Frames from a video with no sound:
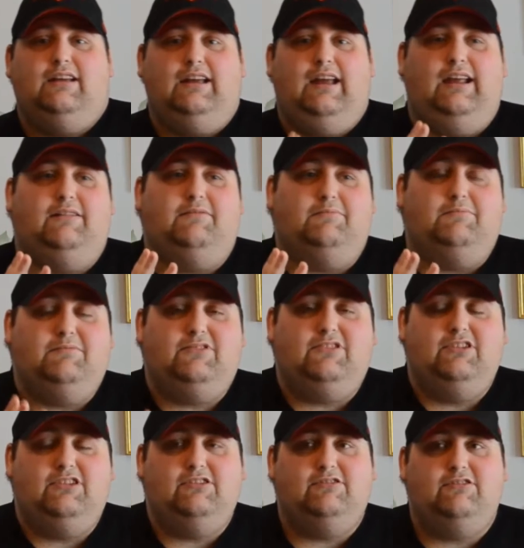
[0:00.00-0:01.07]
and
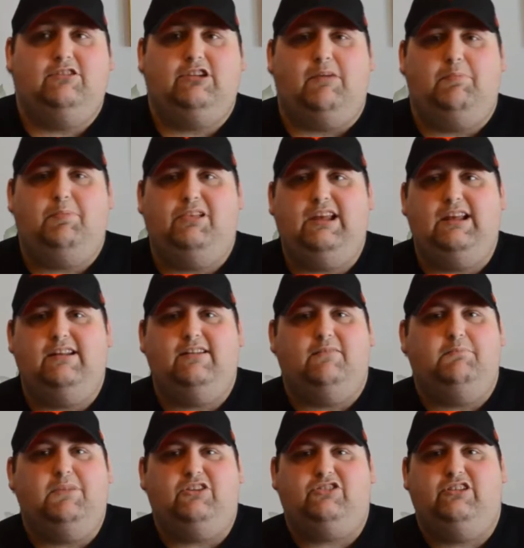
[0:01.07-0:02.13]
completed a
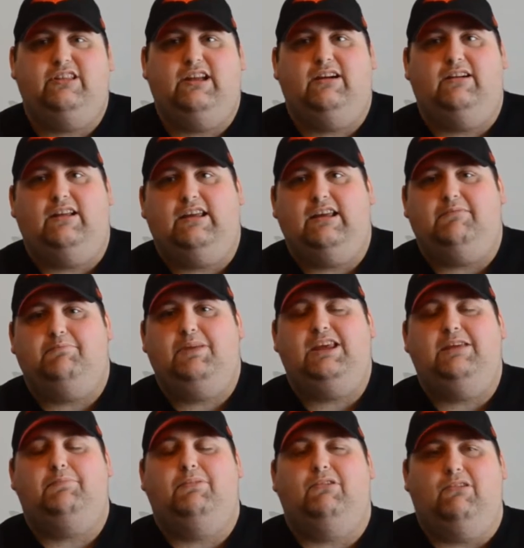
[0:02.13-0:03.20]
mission there to get
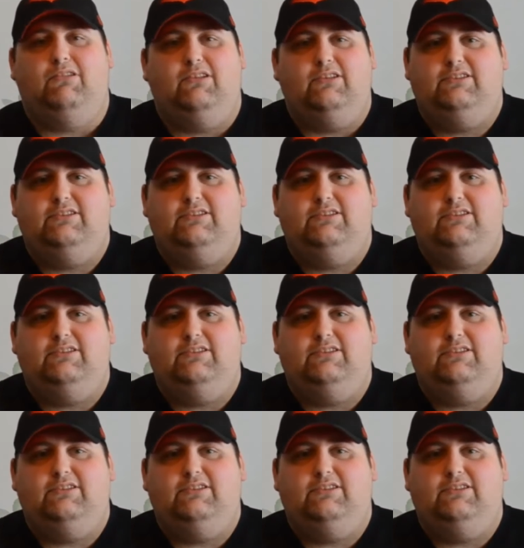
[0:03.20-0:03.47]
people